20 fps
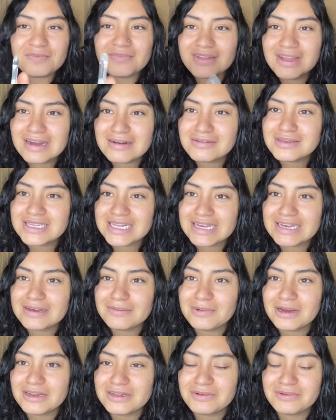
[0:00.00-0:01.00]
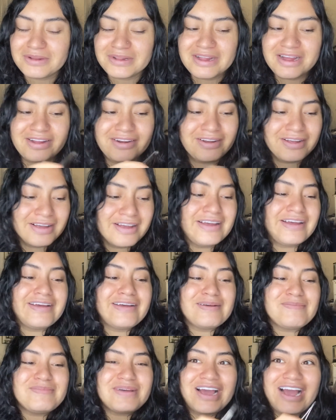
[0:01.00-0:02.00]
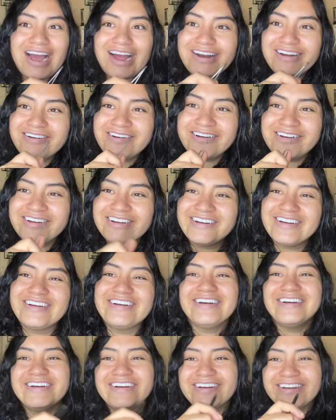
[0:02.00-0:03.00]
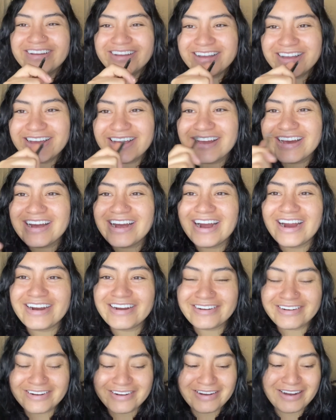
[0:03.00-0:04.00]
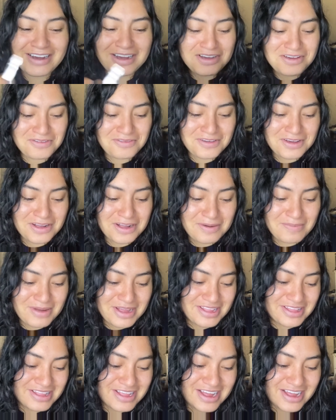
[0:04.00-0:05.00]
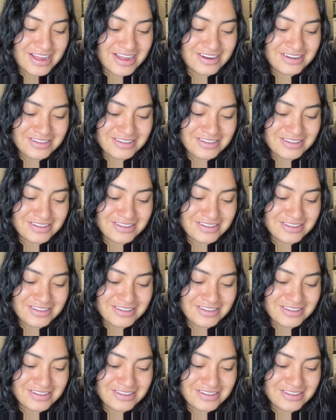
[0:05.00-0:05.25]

I was thinking about doing that, but I don't know how I feel about that.